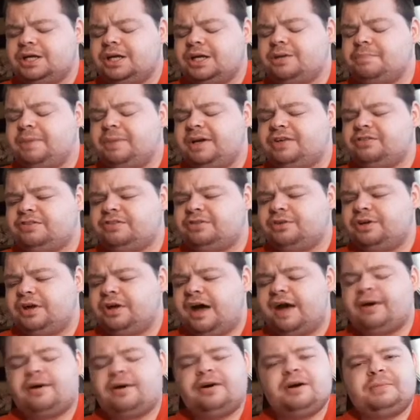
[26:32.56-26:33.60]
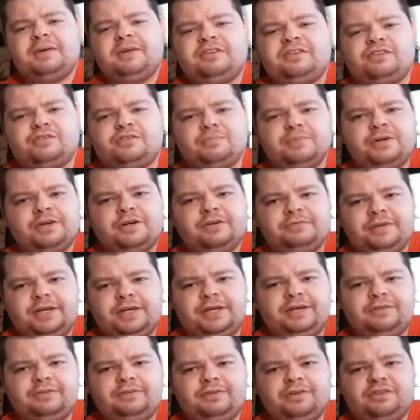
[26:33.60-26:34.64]
basically I heard about this
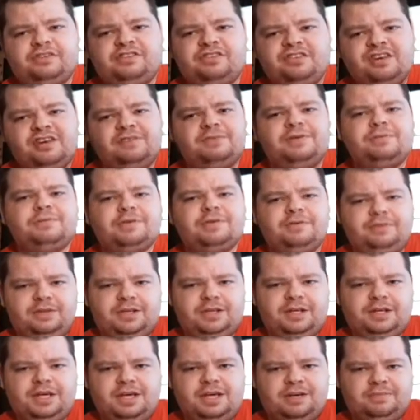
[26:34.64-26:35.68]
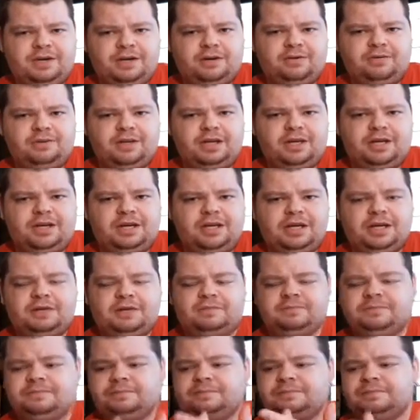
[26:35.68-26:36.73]
movie, this TV movie that came out, and
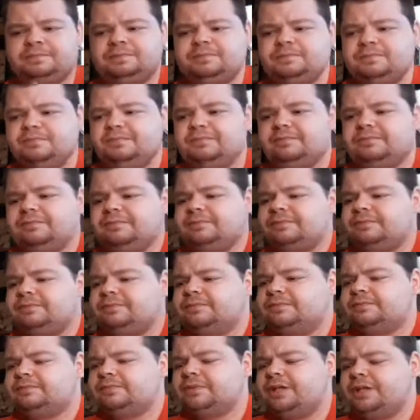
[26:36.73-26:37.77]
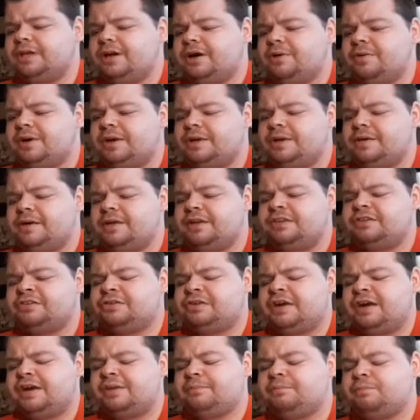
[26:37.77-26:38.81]

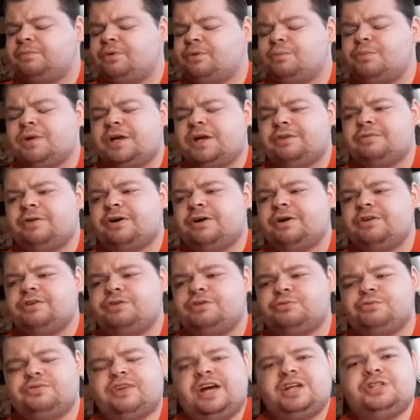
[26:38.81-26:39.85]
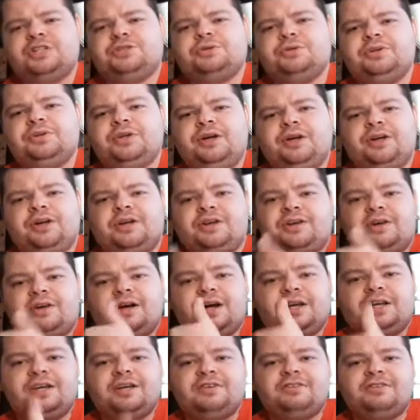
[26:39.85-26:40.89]
and from what I've heard, this was actually a
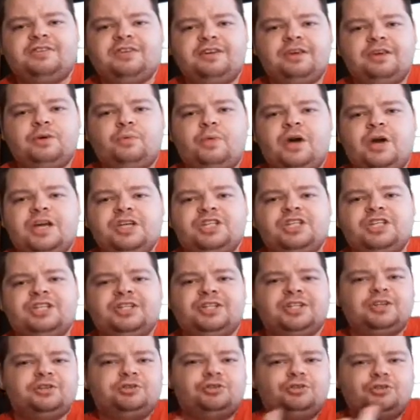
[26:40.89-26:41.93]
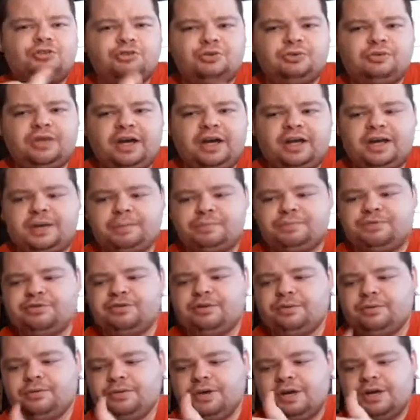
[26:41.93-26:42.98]
continuation to that
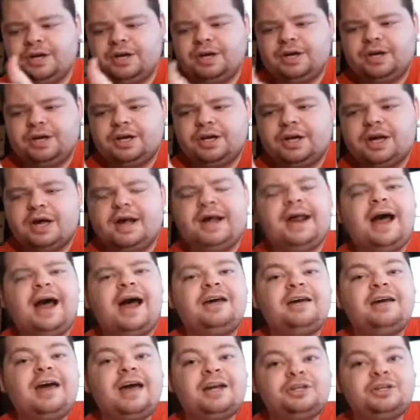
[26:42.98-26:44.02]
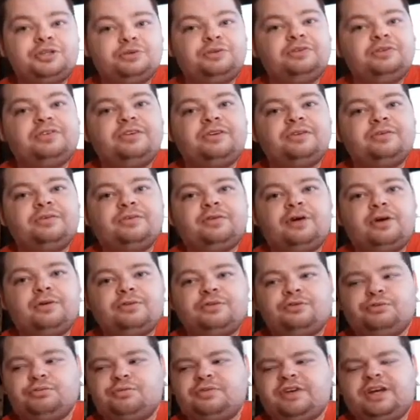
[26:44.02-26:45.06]
episode. I actually thought
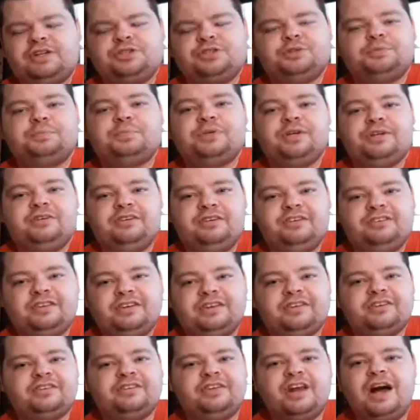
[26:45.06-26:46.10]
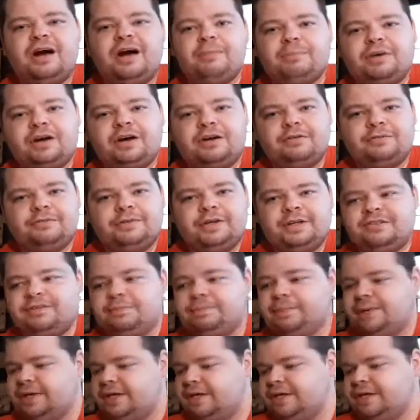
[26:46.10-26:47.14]
this was actually pretty decent. It's not perfect,
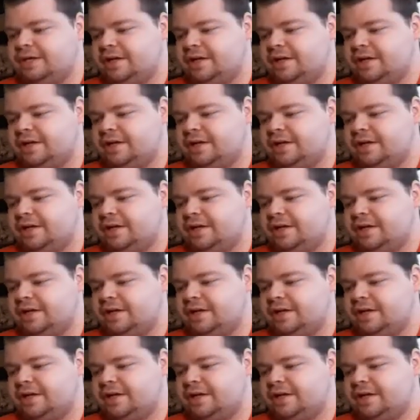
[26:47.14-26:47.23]
but